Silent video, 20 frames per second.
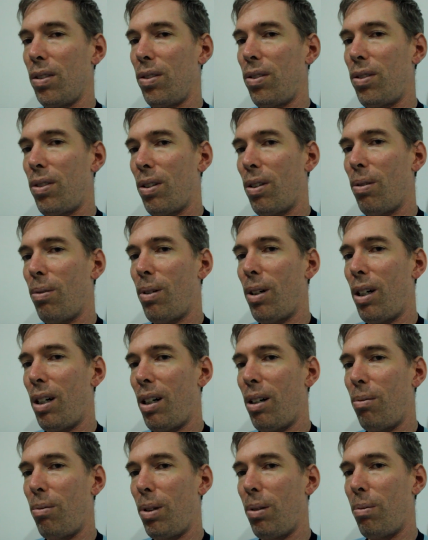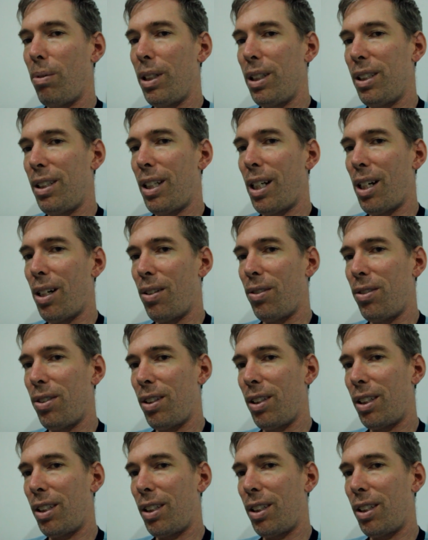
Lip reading: So we went down to